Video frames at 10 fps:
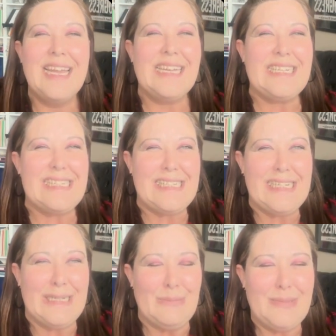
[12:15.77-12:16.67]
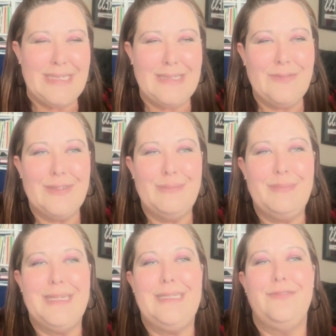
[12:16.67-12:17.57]
it's tempting for
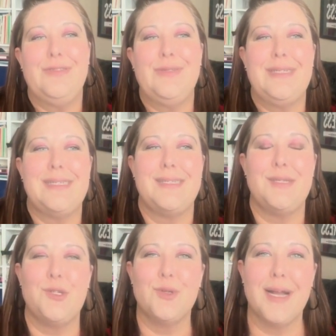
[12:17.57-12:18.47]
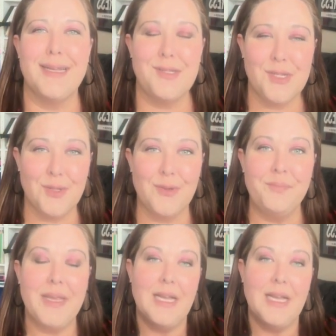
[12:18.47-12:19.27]
many flutists to try to